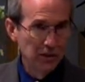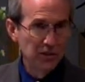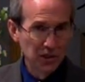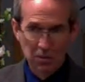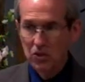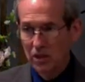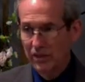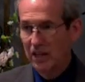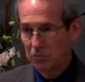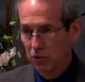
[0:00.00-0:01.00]
some of you have
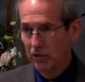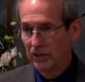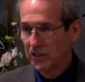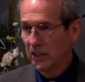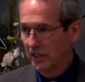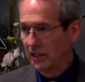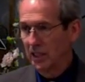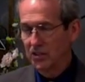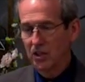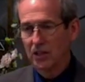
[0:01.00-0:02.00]
that privilege. I think
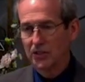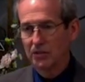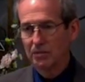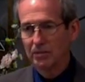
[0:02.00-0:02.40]
that's awesome.